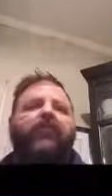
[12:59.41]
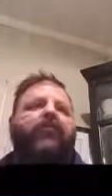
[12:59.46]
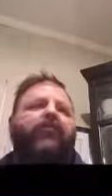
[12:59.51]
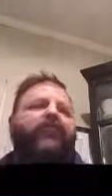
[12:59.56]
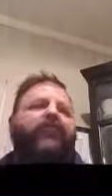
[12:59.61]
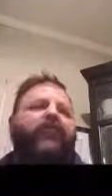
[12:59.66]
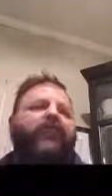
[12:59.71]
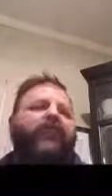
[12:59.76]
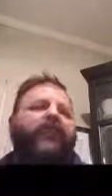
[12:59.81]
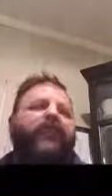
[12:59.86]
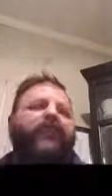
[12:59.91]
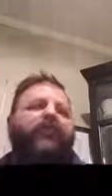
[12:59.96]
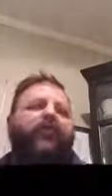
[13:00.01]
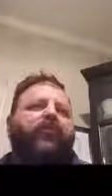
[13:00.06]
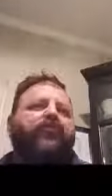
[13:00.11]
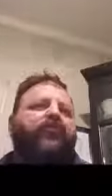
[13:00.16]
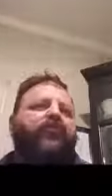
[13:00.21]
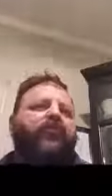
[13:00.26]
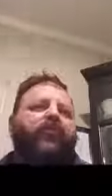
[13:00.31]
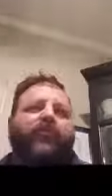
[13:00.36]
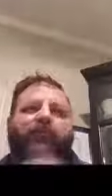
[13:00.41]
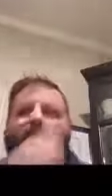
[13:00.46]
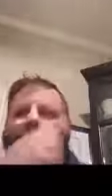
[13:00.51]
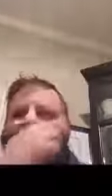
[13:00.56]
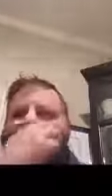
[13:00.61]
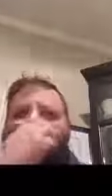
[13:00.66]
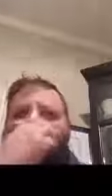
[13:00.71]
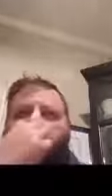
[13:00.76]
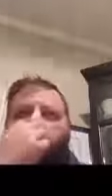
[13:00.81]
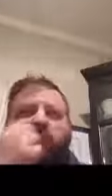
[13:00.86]
So if I told you
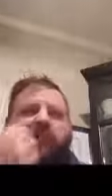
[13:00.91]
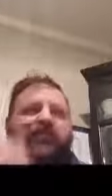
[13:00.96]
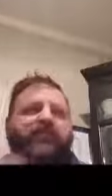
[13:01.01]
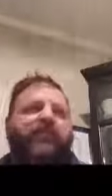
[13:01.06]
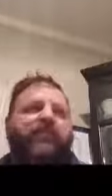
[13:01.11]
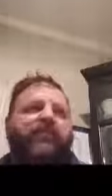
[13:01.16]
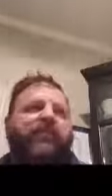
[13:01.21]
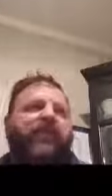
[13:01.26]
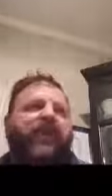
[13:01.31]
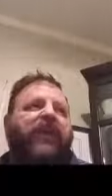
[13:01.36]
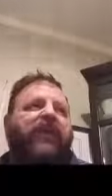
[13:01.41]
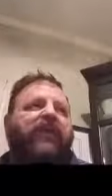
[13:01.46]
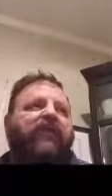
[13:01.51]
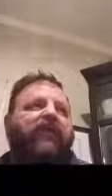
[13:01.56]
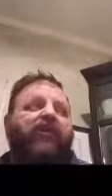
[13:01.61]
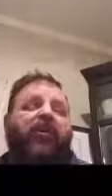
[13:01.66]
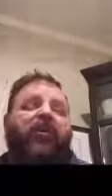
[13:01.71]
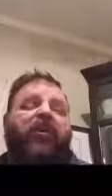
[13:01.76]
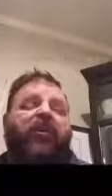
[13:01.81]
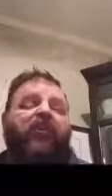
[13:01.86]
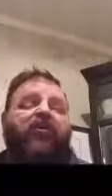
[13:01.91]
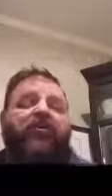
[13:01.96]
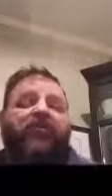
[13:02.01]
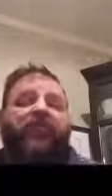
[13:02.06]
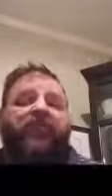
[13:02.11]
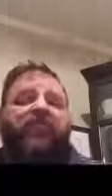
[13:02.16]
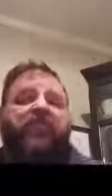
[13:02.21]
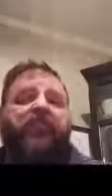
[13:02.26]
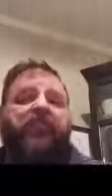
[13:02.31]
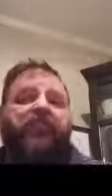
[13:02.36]
that gives you
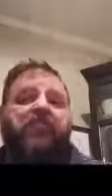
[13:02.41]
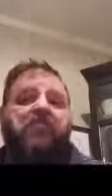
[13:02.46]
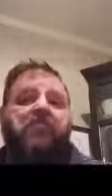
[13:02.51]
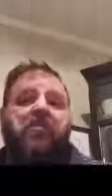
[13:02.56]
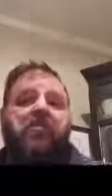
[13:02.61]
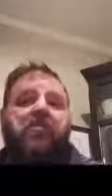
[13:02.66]
100%